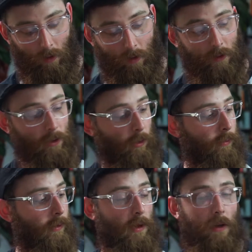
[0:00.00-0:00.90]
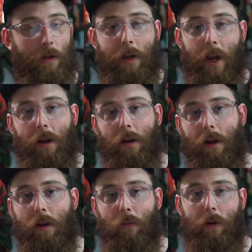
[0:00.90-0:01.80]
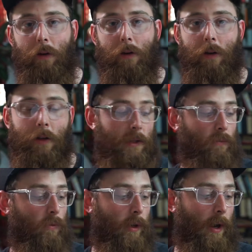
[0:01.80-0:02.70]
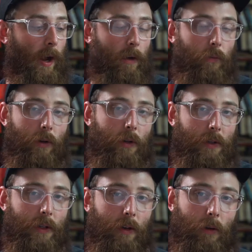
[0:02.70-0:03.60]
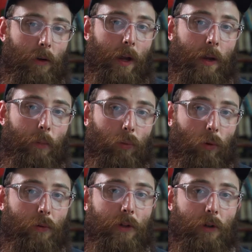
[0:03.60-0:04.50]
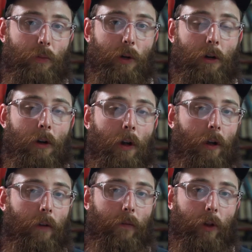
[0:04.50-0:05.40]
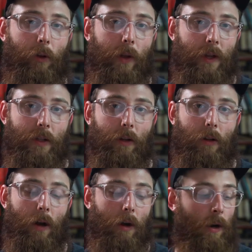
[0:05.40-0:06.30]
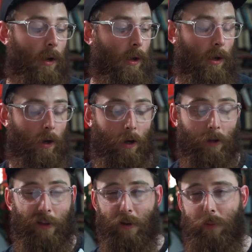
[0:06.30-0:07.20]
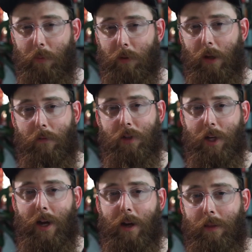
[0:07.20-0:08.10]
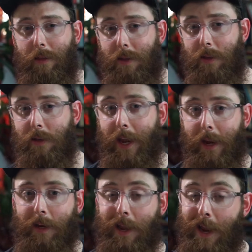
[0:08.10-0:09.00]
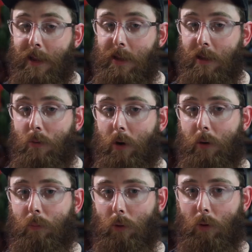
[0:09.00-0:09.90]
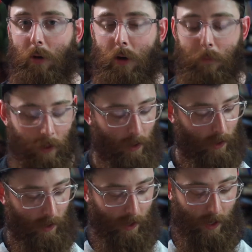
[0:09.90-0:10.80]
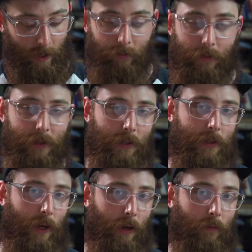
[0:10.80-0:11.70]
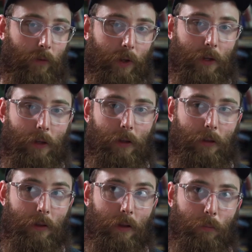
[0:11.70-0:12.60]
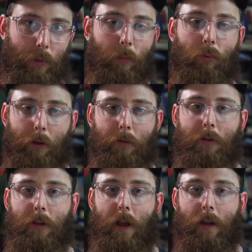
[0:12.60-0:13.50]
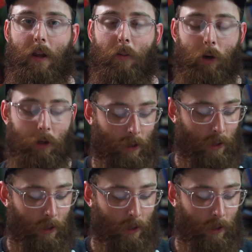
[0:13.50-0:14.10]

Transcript: So the Canon A-1 is what I would consider a prosumer film SLR. A lot of people have shot the Canon AE1 program, and this is kind of like the big brother to that camera.